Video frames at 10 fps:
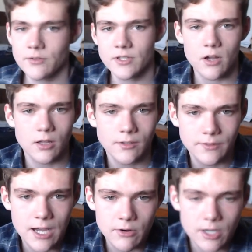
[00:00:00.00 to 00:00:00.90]
and
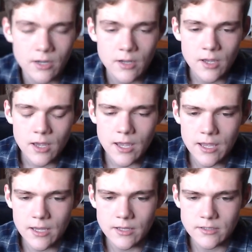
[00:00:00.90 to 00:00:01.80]
cauliflower.
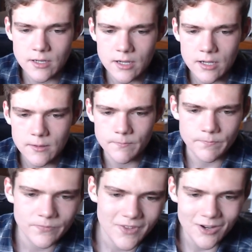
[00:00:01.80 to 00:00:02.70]
And, um,
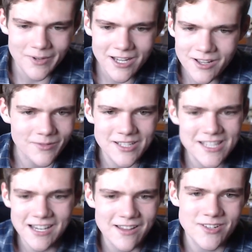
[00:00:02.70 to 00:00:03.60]
oh my god, one
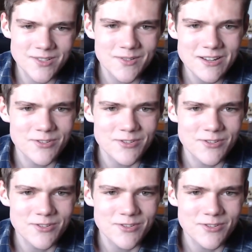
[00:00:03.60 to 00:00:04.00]
sec, I have to use the restroom